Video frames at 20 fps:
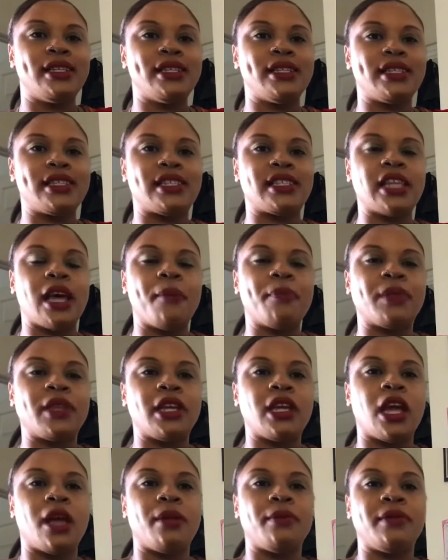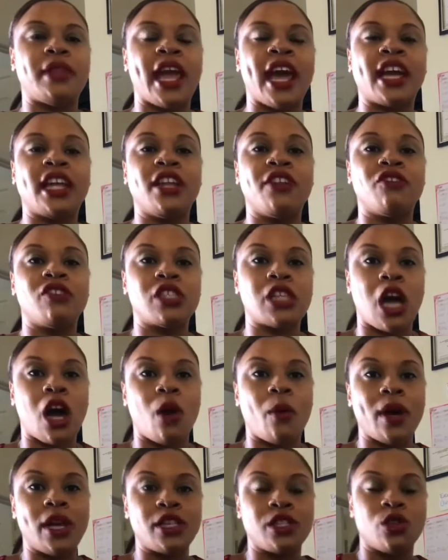something negative is
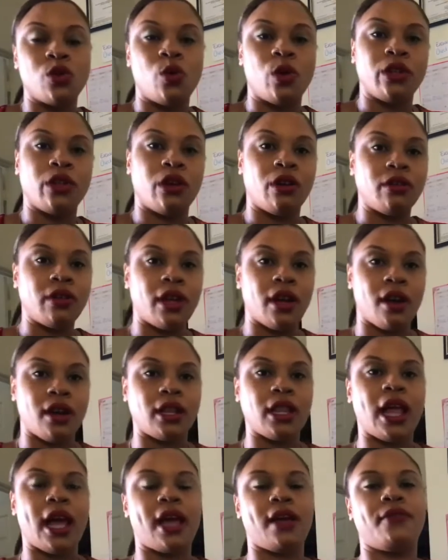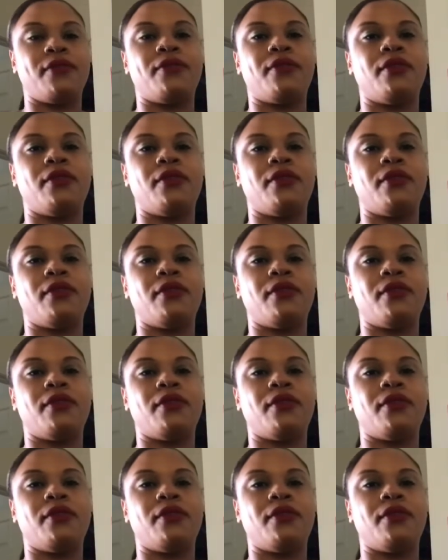always going on in her life,